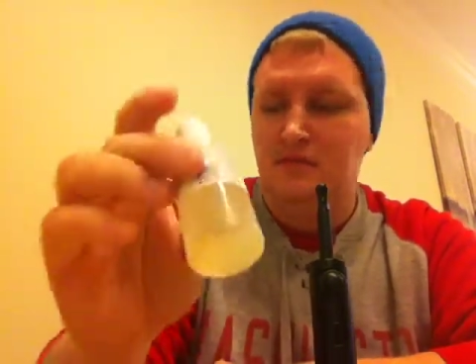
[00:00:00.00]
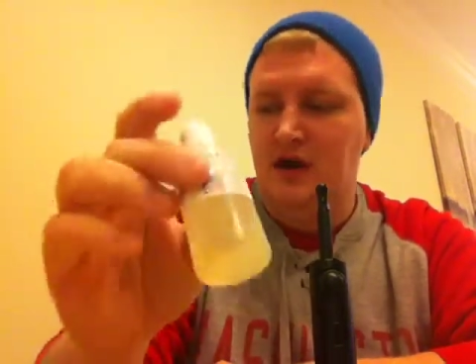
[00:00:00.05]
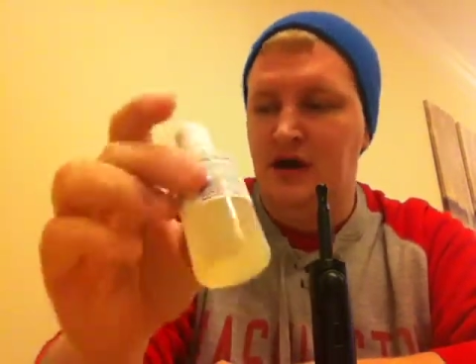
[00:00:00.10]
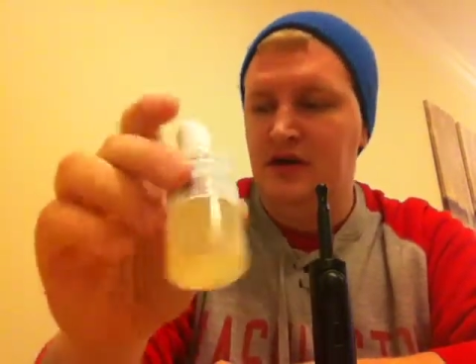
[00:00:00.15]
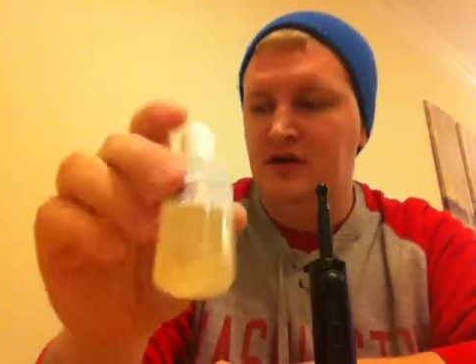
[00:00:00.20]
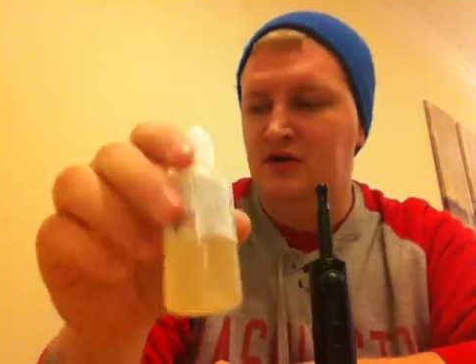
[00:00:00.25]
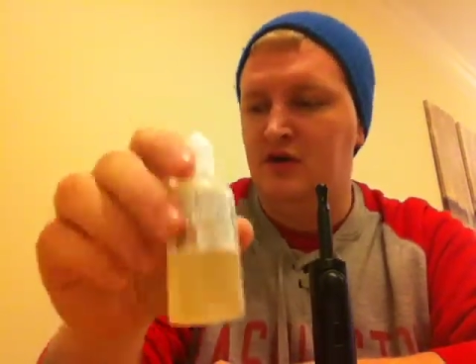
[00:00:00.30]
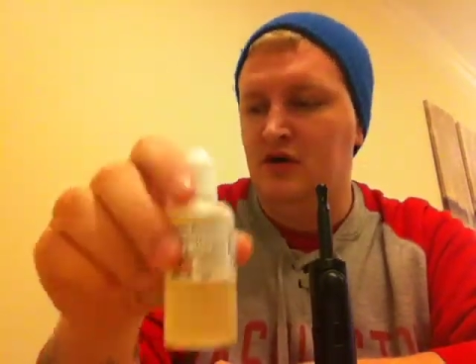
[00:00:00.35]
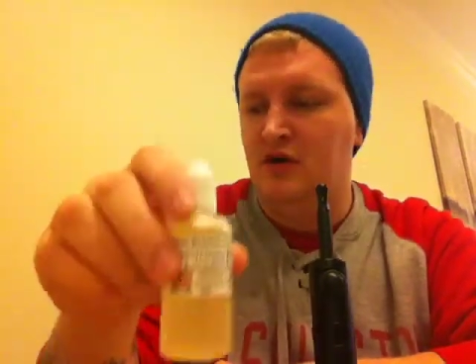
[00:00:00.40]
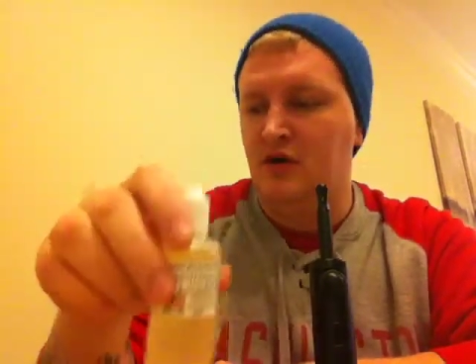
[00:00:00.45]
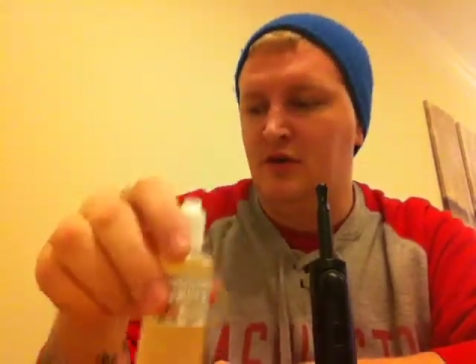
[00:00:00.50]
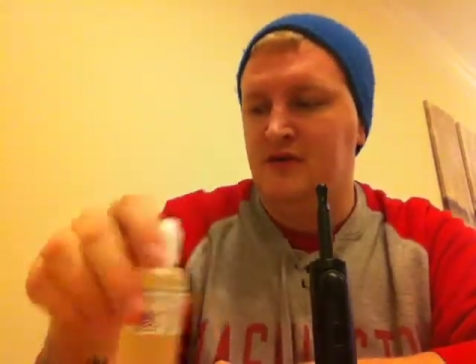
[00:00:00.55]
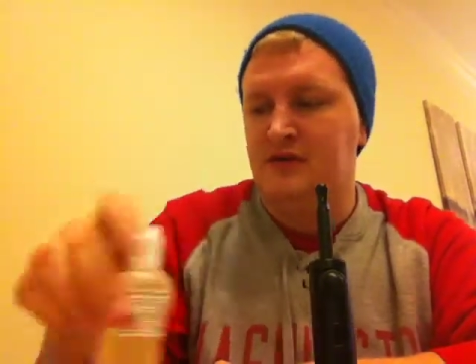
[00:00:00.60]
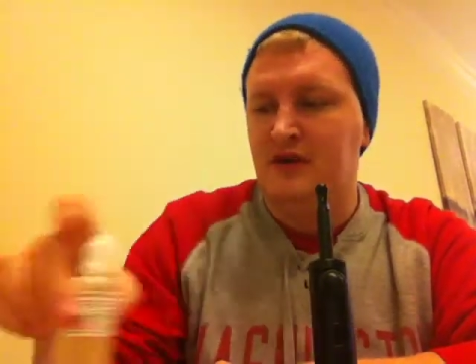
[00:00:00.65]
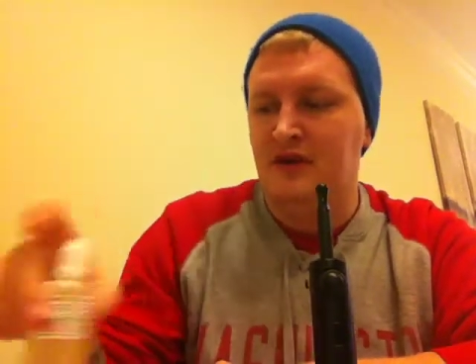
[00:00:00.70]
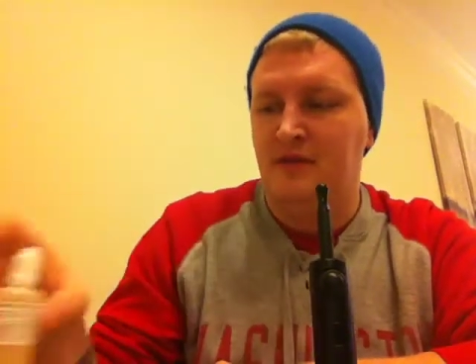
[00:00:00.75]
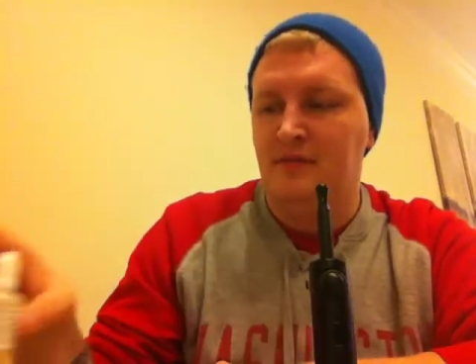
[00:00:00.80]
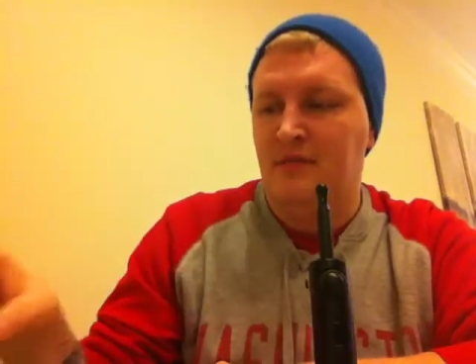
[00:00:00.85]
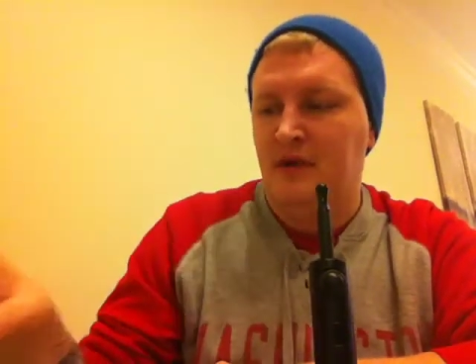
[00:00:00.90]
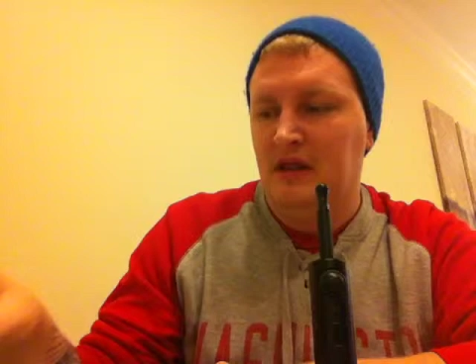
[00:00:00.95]
I do go with
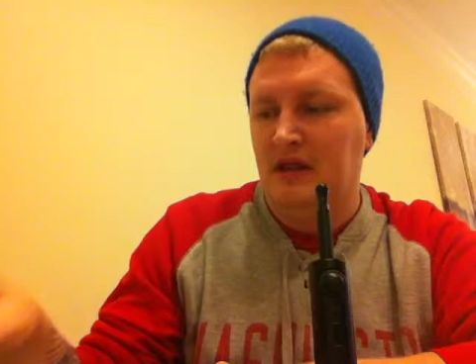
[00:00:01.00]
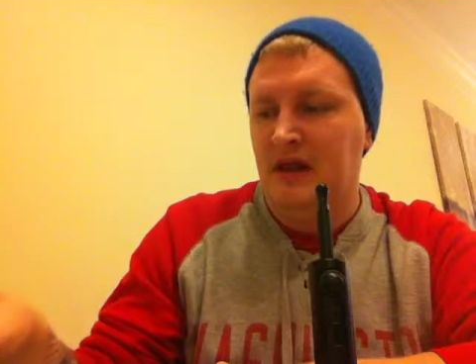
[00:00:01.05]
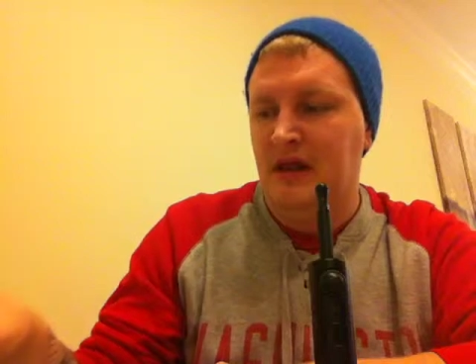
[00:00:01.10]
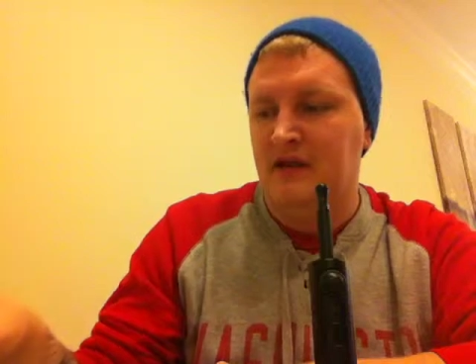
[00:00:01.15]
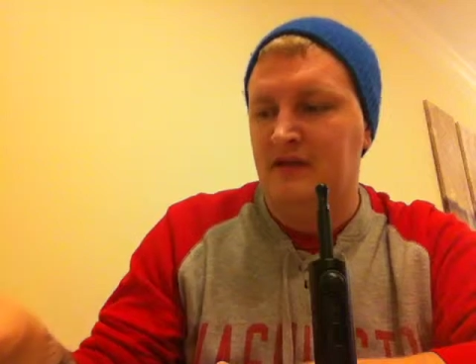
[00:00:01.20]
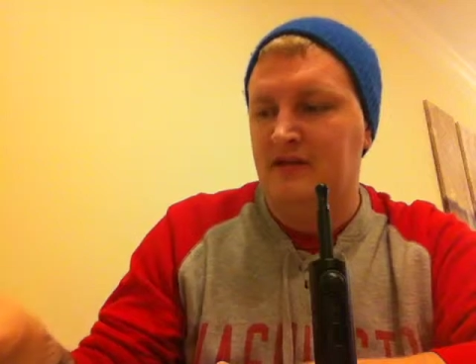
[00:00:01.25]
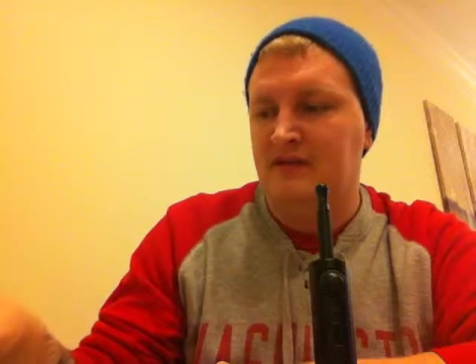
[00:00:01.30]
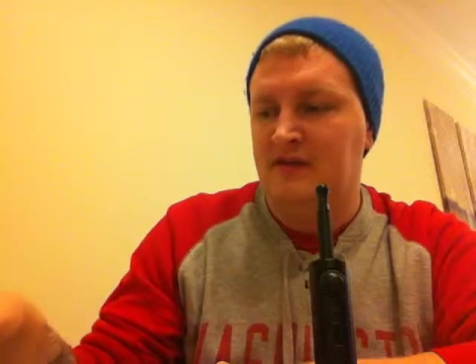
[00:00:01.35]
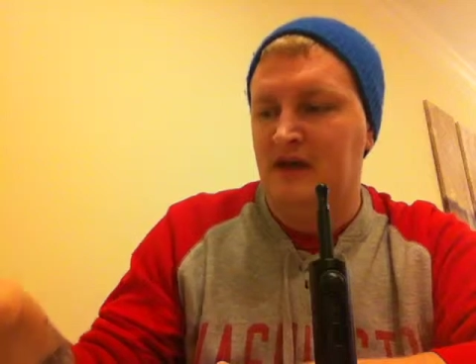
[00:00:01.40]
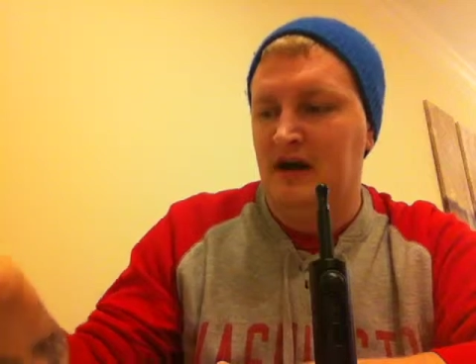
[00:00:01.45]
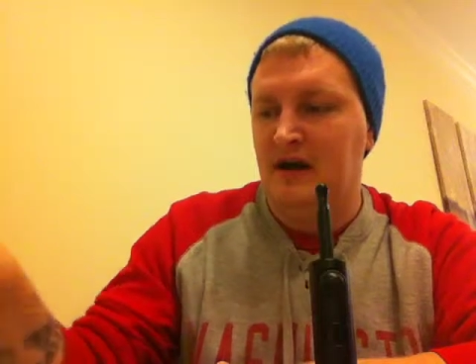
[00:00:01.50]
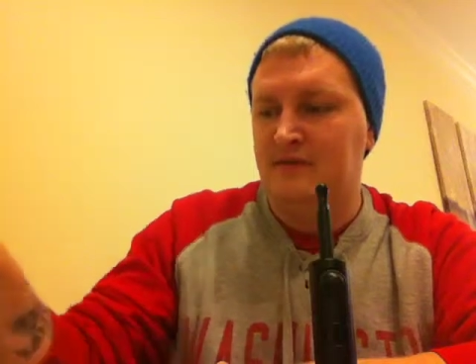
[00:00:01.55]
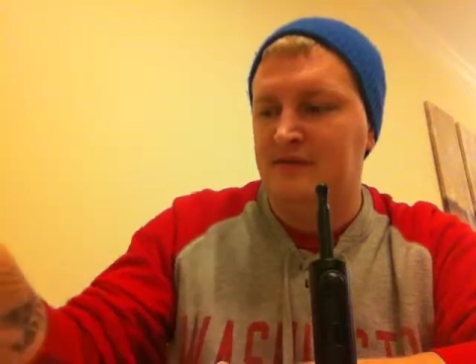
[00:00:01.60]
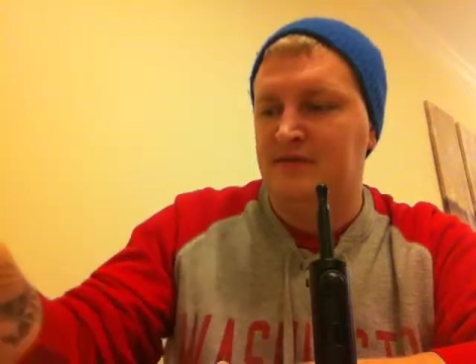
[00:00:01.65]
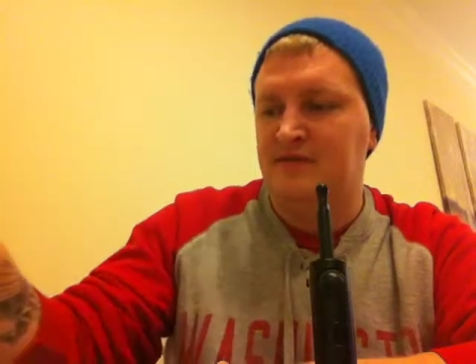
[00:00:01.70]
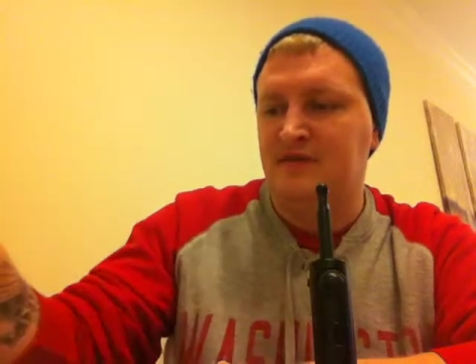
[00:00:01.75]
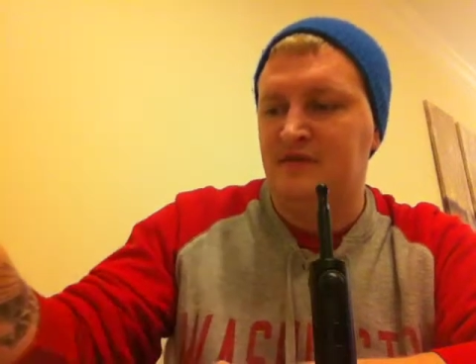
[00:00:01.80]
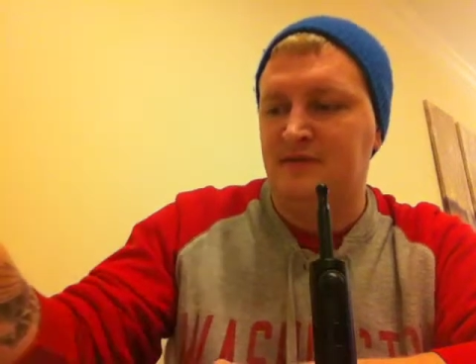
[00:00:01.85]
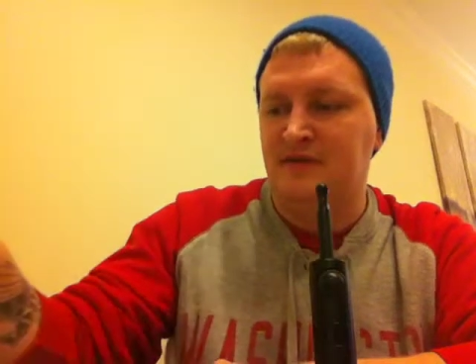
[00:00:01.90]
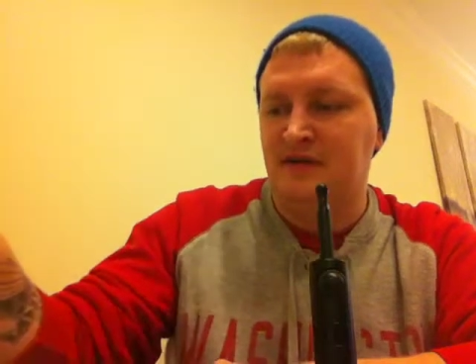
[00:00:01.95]
them a lot of the
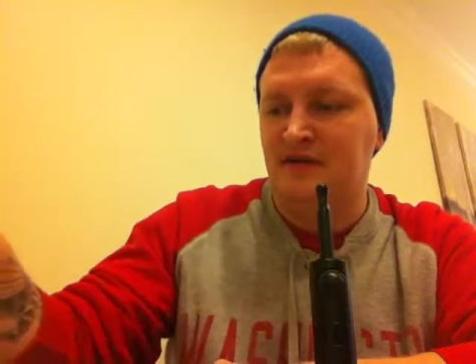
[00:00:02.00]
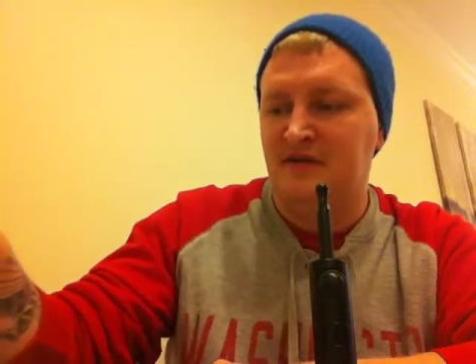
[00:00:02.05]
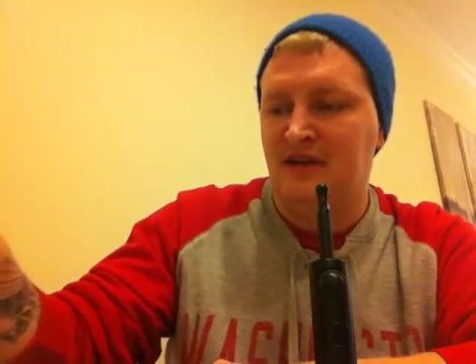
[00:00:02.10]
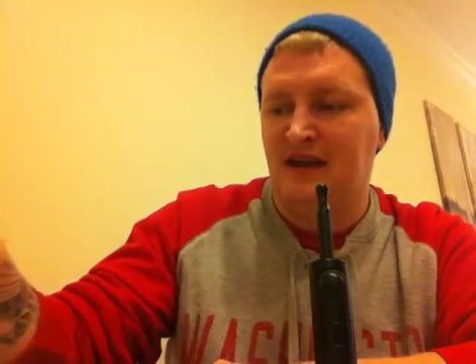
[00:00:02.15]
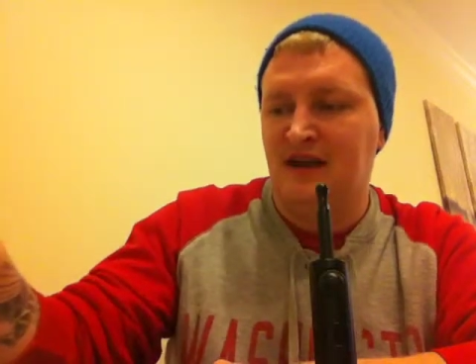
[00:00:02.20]
times just because